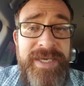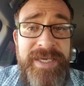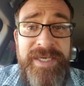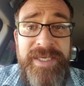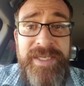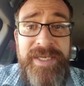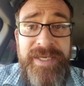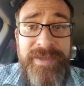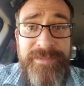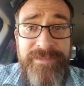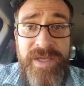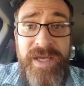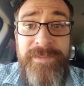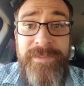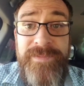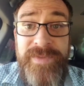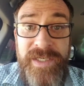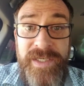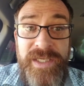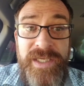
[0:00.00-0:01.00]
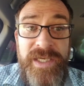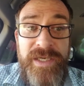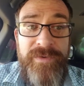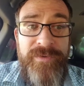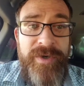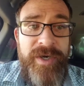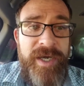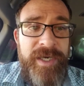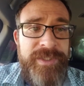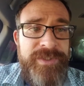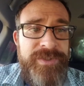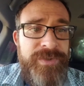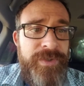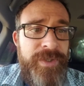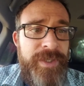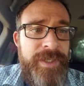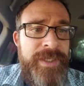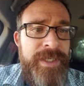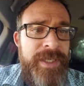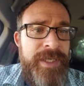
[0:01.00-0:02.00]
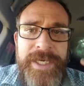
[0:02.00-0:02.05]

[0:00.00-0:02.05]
man, I'm gonna get Rock Droid.